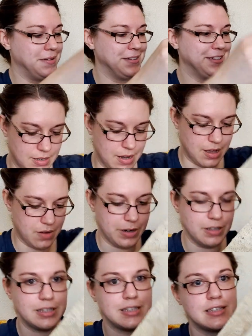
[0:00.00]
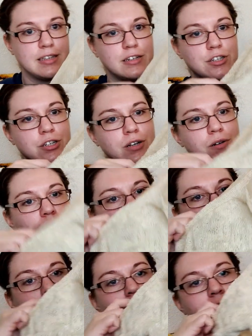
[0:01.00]
It's not real easy to
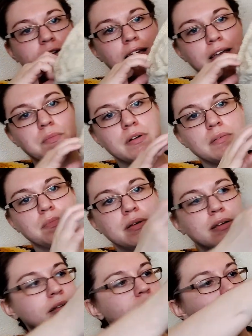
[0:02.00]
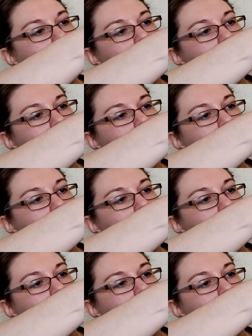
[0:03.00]
show on camera, but